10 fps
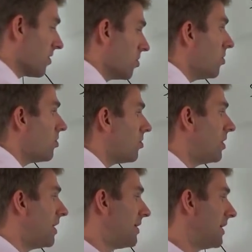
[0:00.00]
our
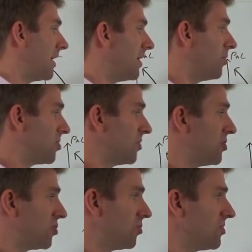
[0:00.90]
call, which we
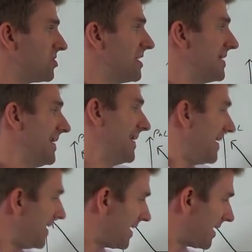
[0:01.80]
shorted.
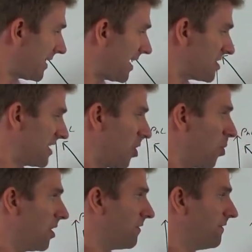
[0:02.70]
Eek, that's now
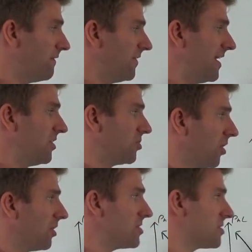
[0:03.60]
worth $15,
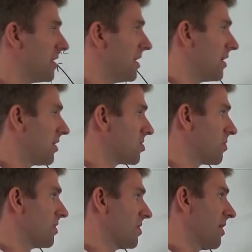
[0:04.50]
because
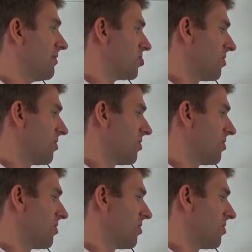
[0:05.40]
we're currently